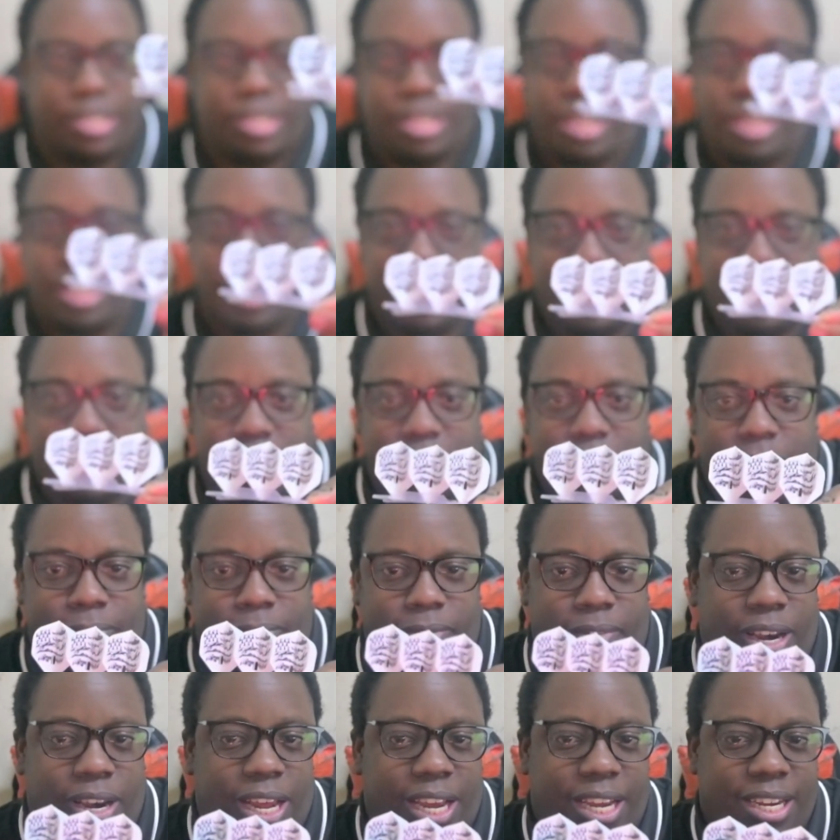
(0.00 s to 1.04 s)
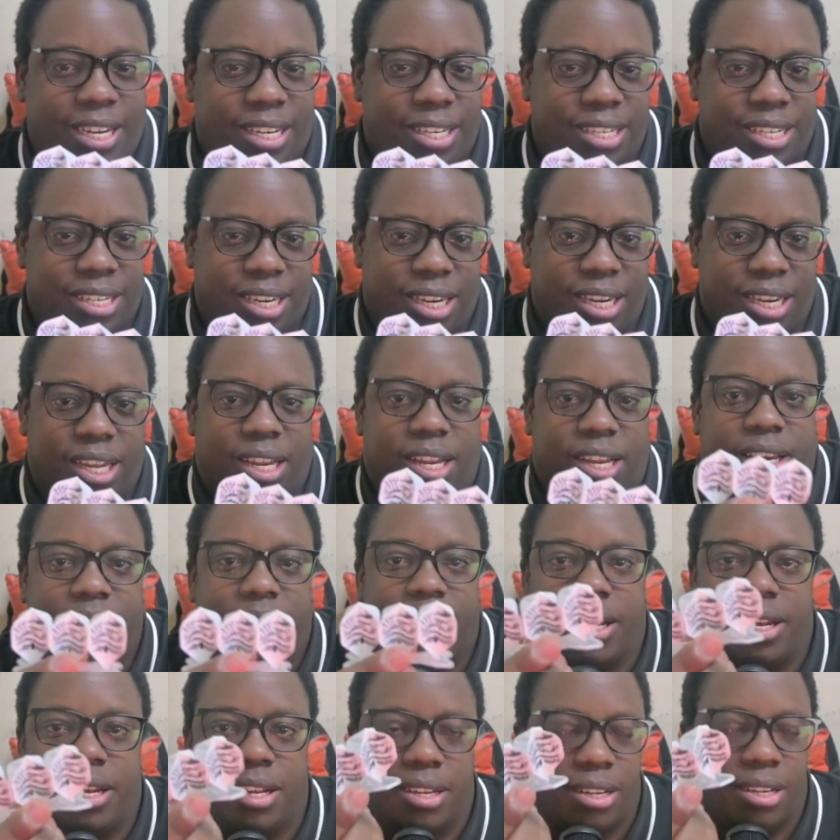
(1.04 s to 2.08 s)
is the flight, and
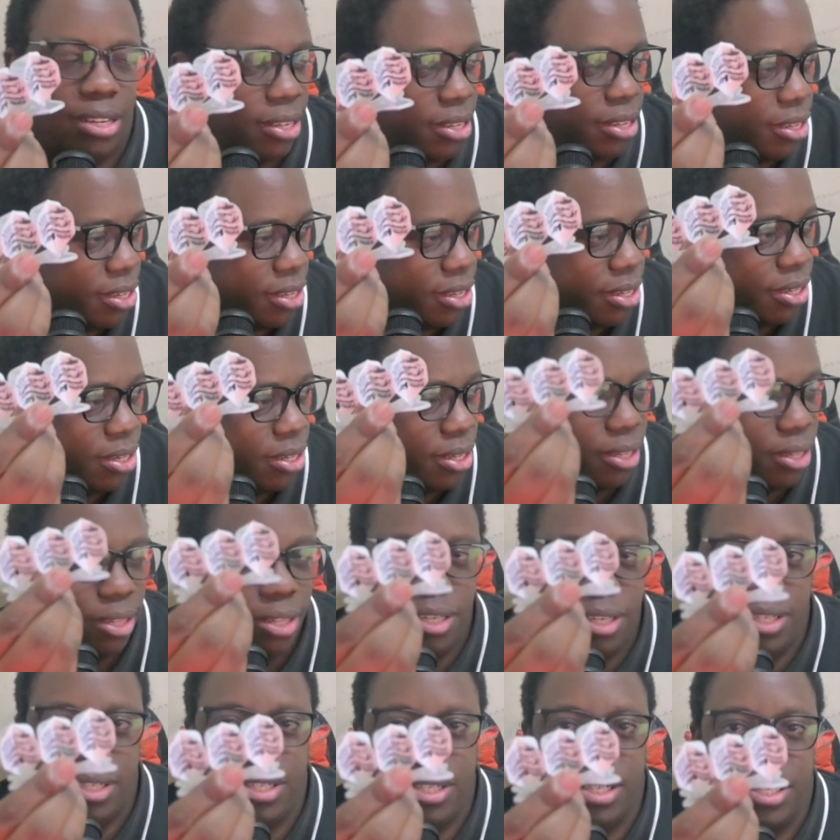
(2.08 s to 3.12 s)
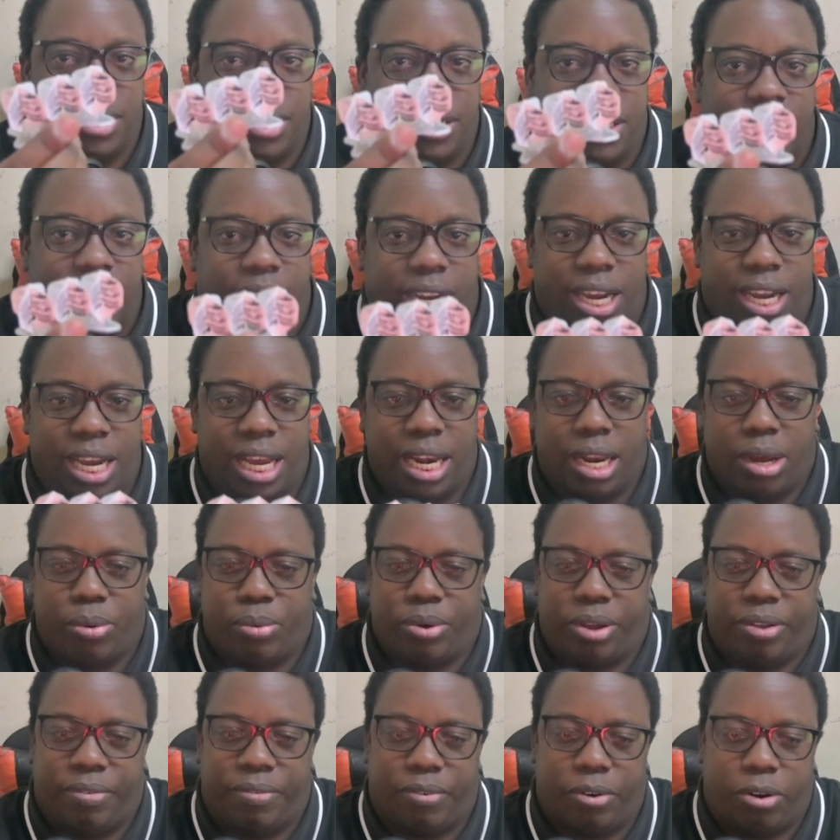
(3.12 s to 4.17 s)
this is the color
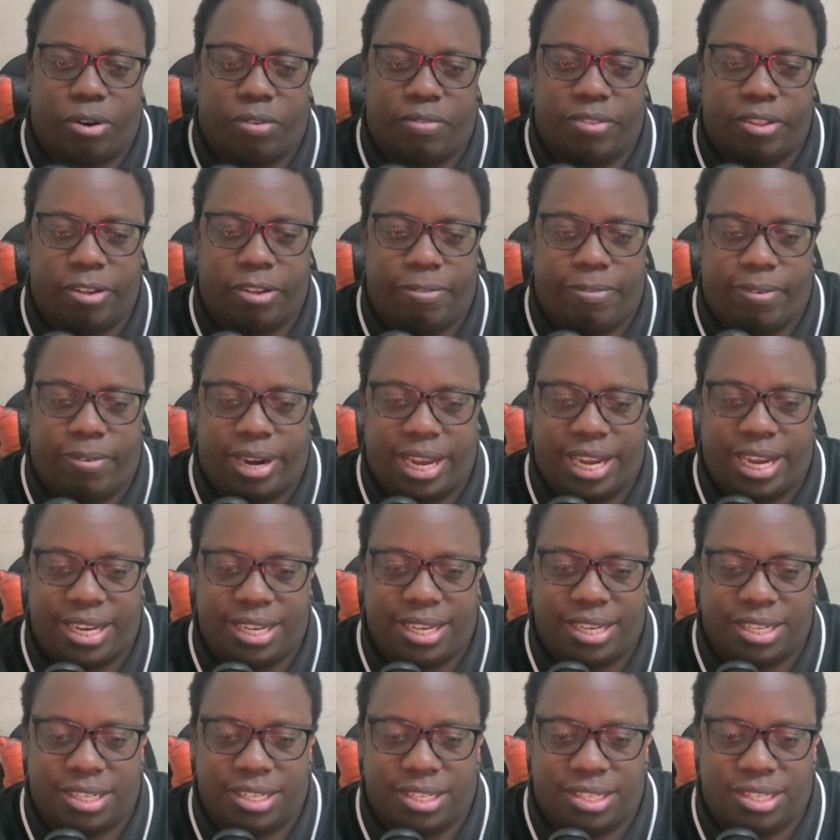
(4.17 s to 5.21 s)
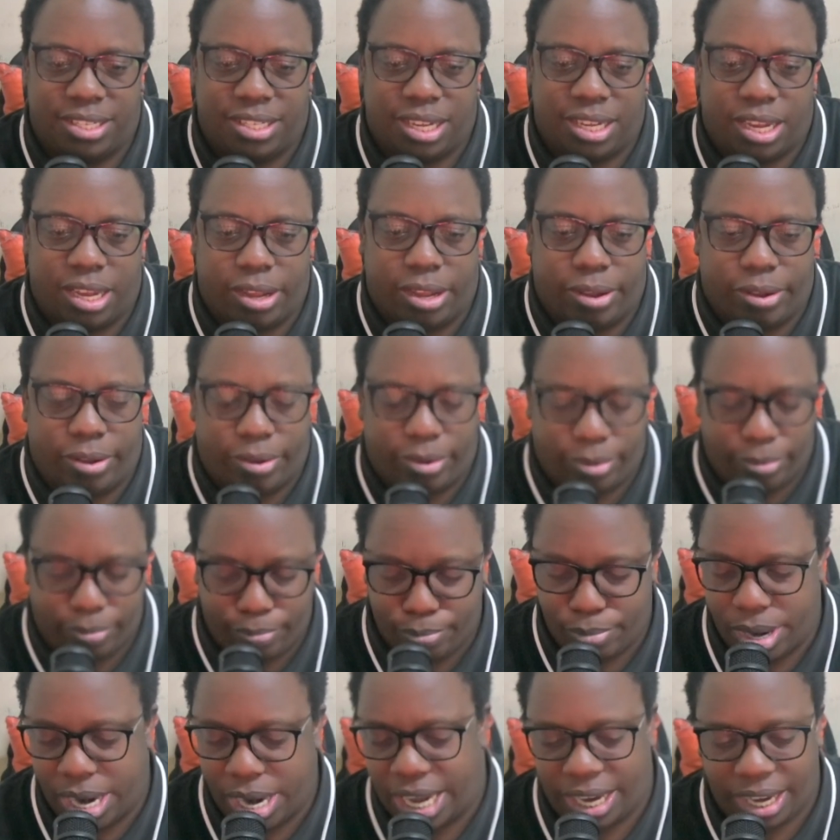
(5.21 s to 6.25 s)
wave of the flight. It's
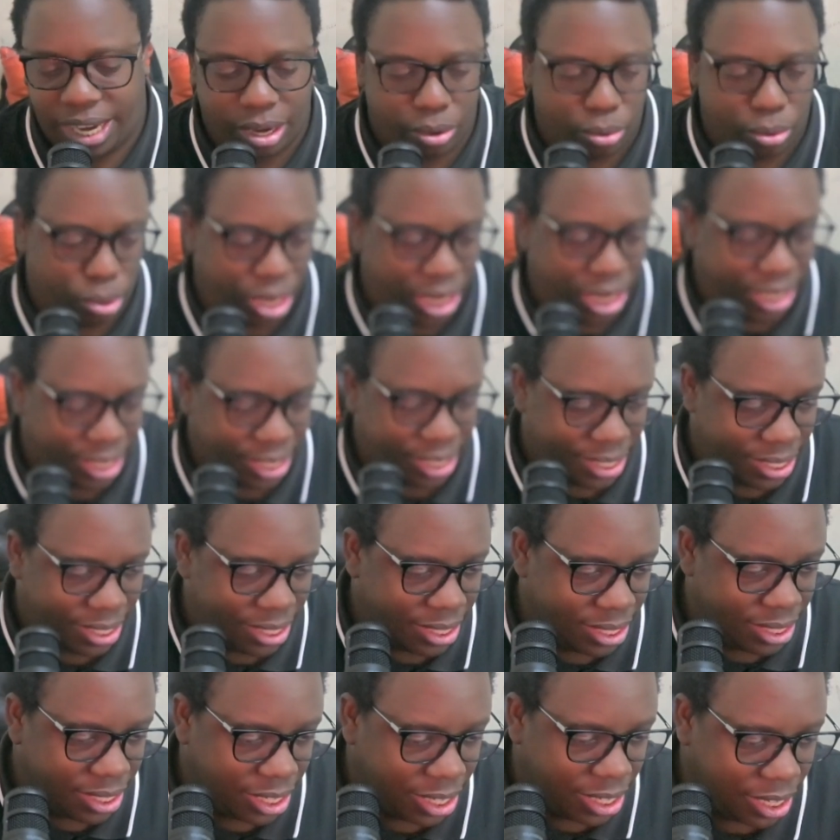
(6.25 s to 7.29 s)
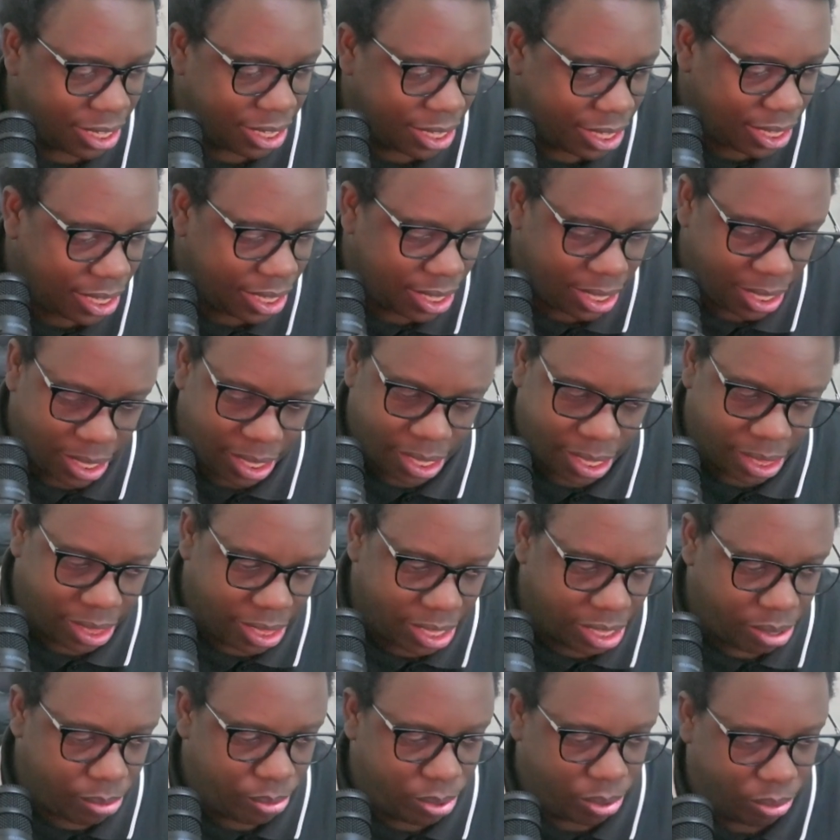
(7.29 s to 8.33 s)
black and white, and
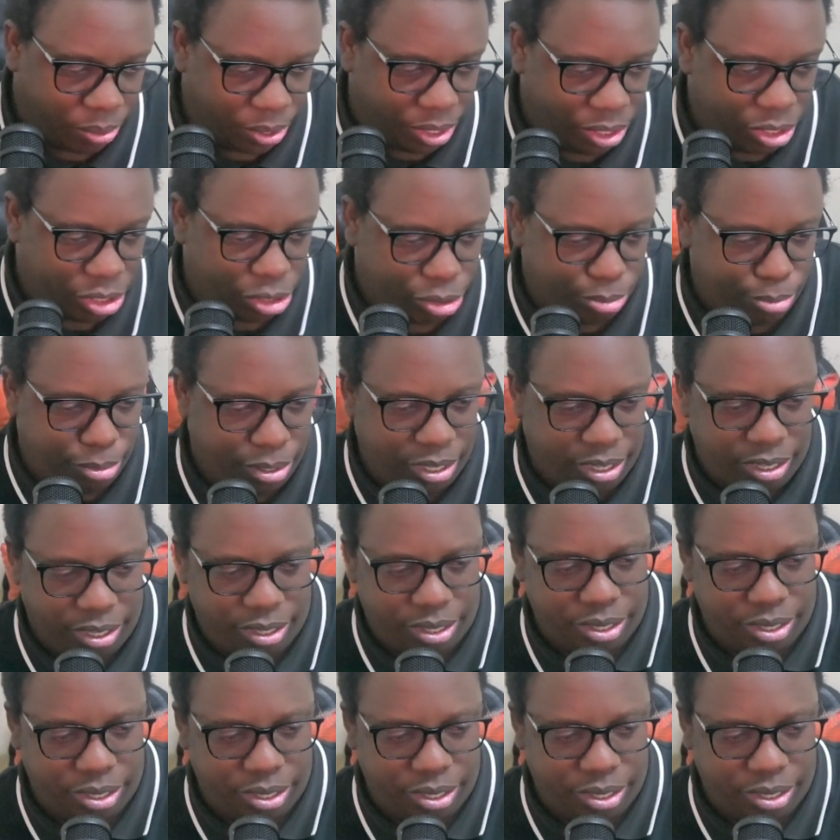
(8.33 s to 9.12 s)
then we're going to be